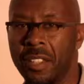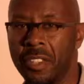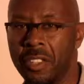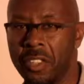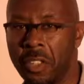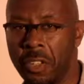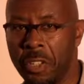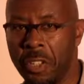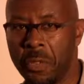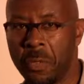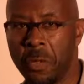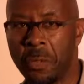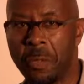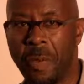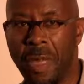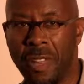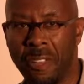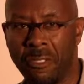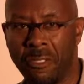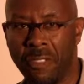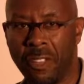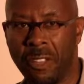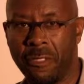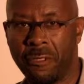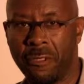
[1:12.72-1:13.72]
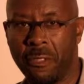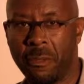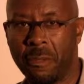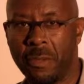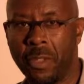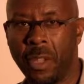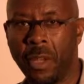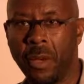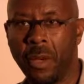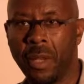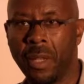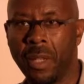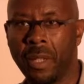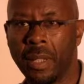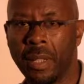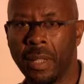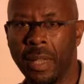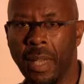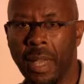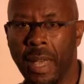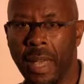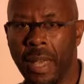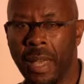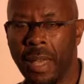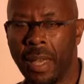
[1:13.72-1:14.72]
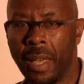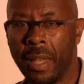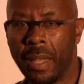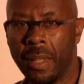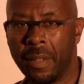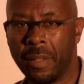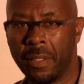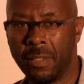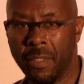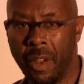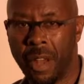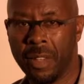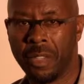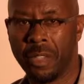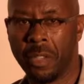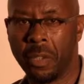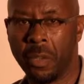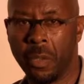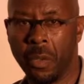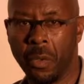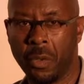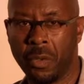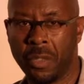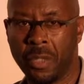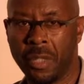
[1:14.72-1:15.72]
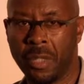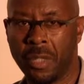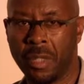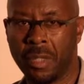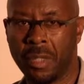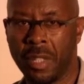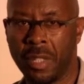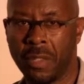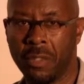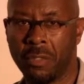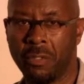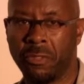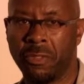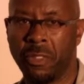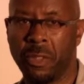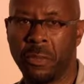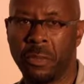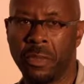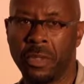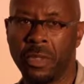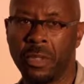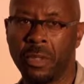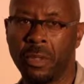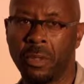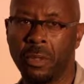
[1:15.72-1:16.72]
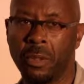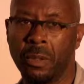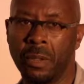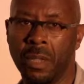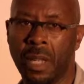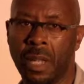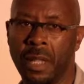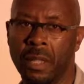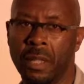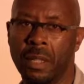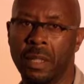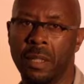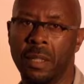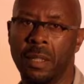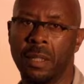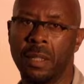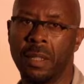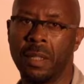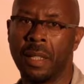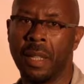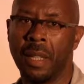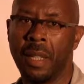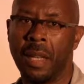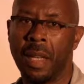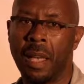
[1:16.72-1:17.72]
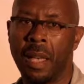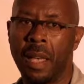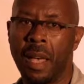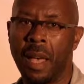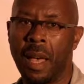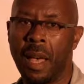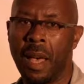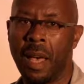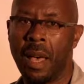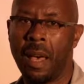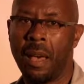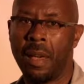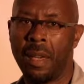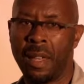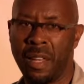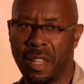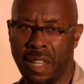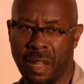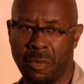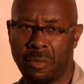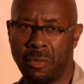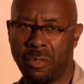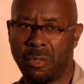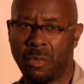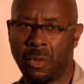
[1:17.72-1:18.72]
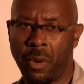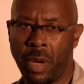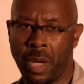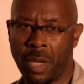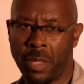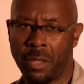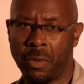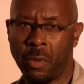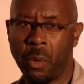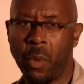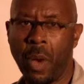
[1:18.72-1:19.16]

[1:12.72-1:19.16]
Students would benefit from doing uh, the writing course at the Central Film School London uh, in a number of ways.